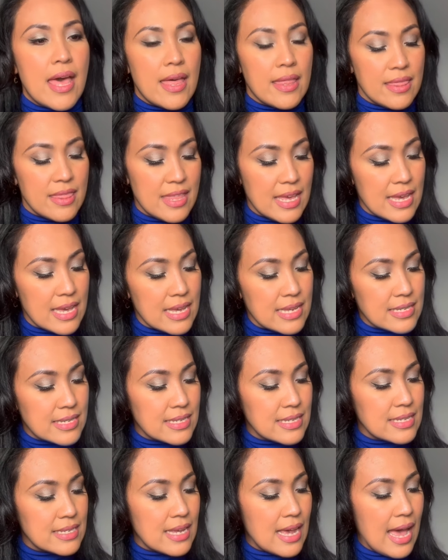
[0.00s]

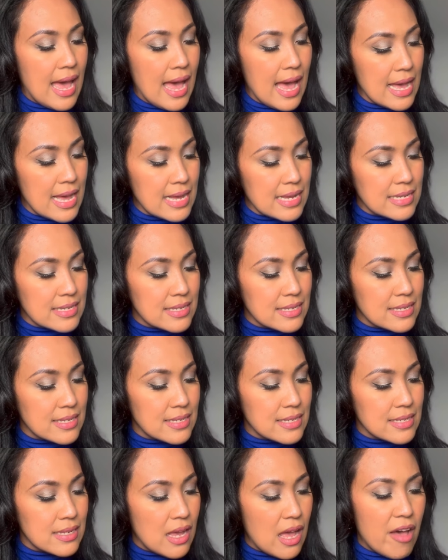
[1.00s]
This
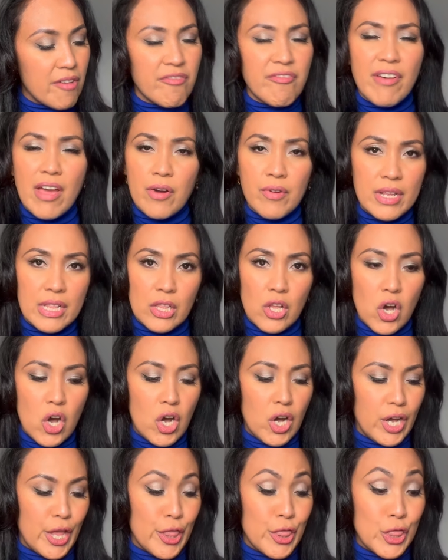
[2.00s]
has a very
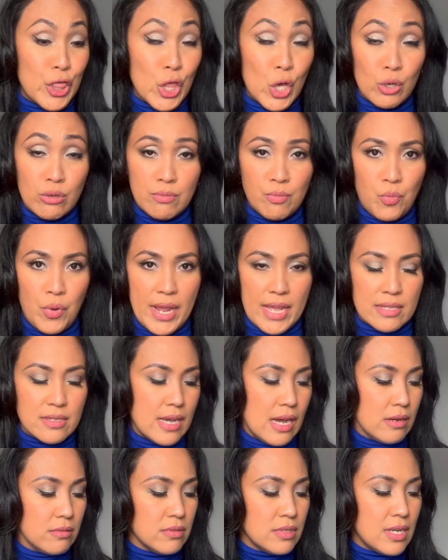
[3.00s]
long note
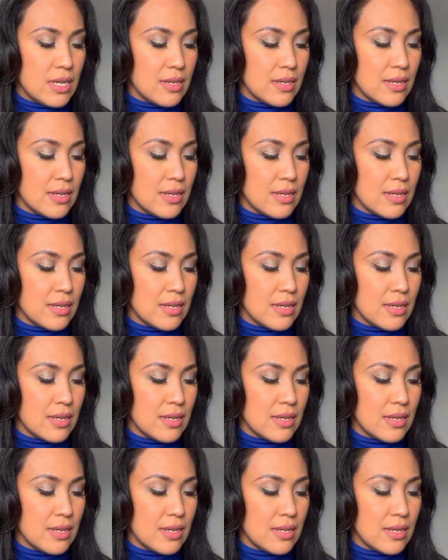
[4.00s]
breakdown.